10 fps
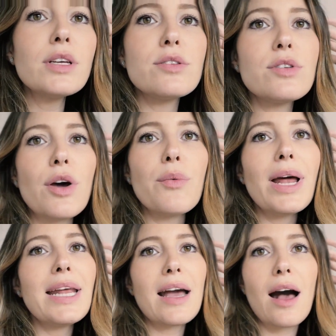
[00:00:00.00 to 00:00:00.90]
So
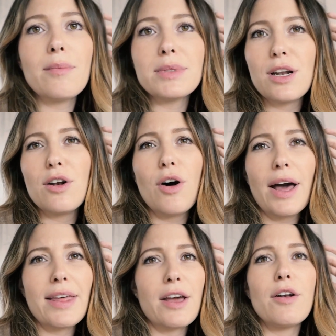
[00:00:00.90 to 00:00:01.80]
when it comes, and
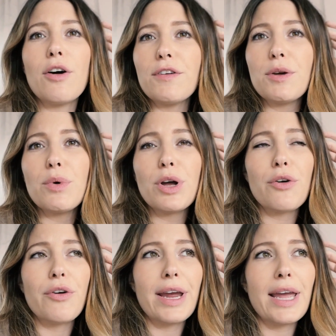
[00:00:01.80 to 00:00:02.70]
I think a lot of you will
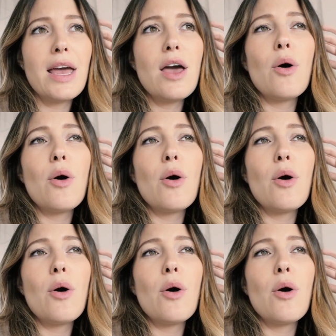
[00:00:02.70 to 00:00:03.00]
agree,